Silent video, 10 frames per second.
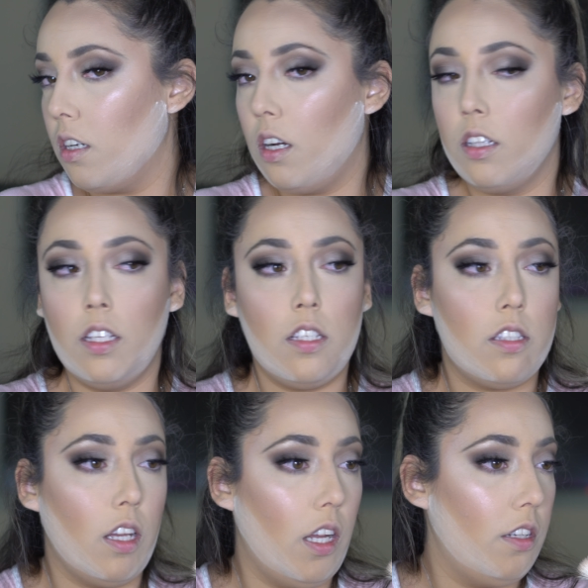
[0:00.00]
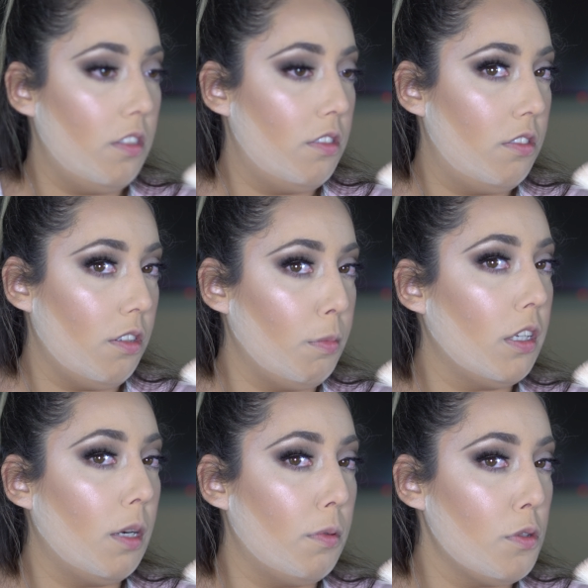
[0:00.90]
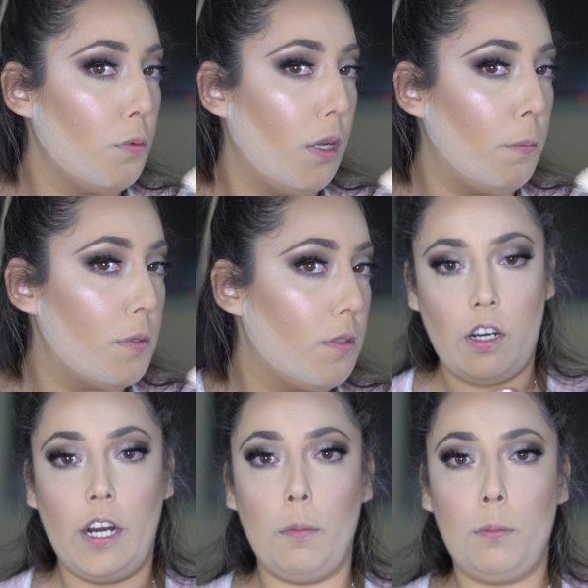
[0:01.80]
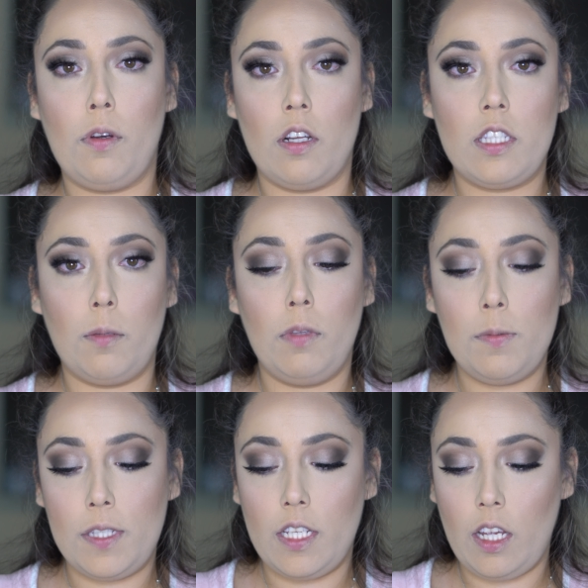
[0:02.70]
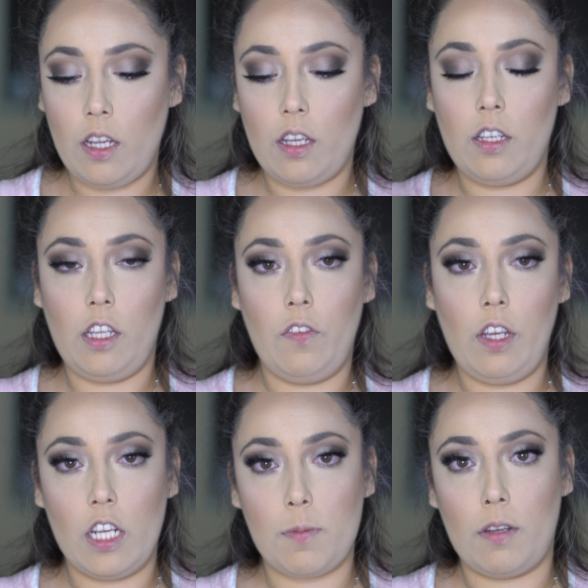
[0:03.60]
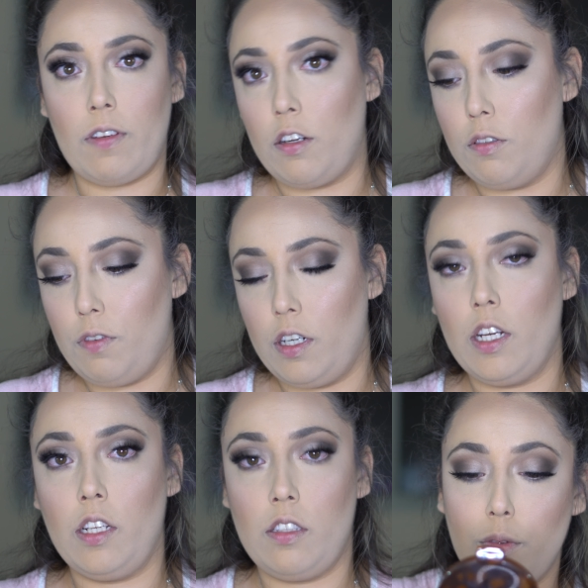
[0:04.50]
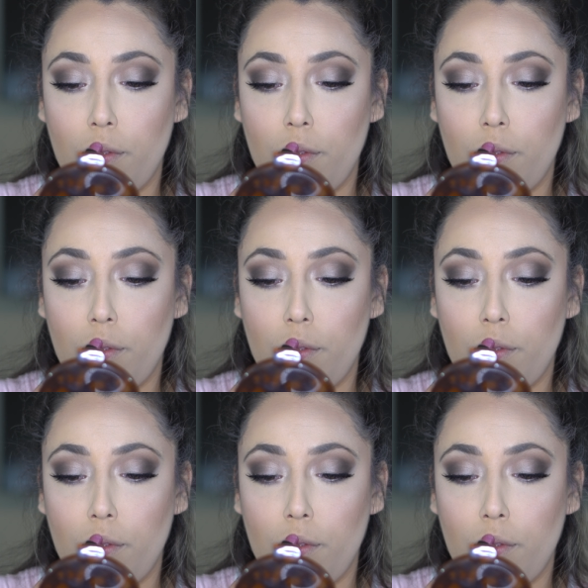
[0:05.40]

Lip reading: On this side, it took me a couple of swipes. All right, I'm gonna put on some lipstick and to give you guys my final verdict.